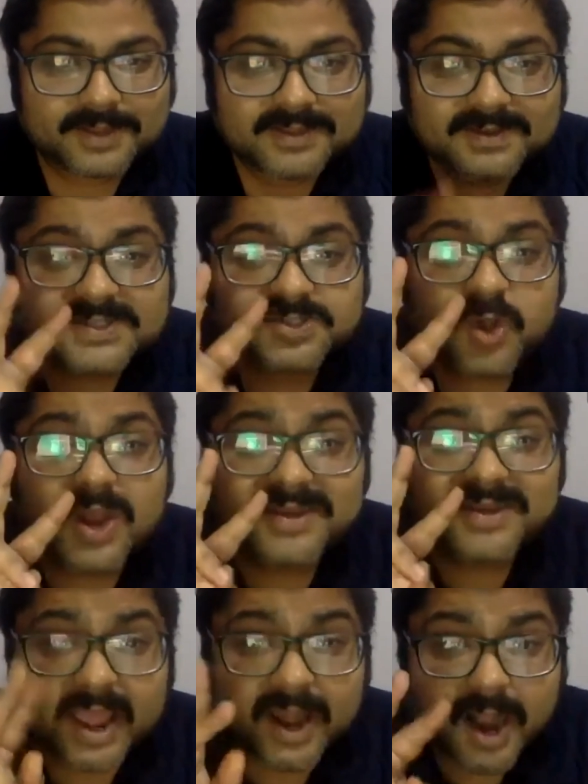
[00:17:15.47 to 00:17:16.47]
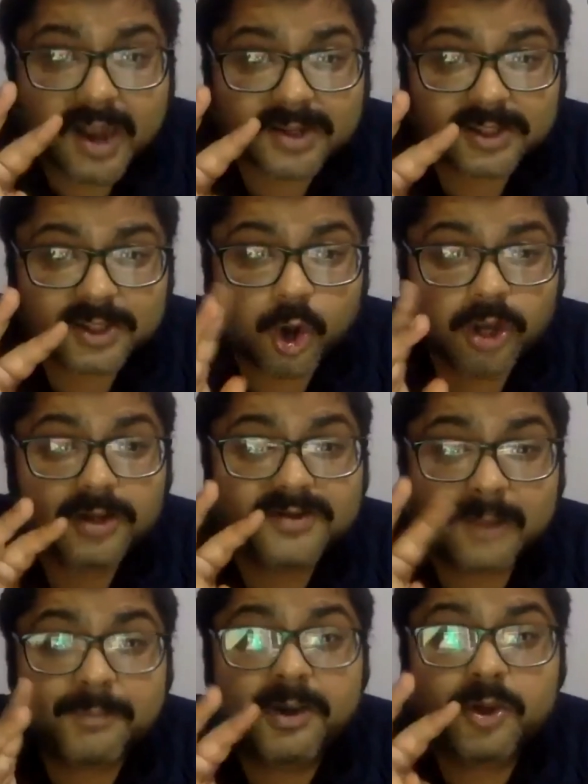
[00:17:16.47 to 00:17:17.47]
This is called diarchy or
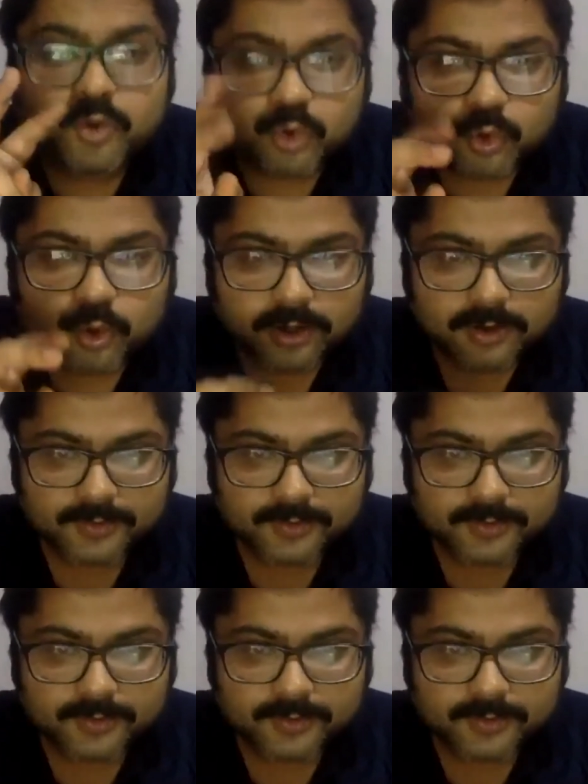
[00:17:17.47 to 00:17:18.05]
double rule,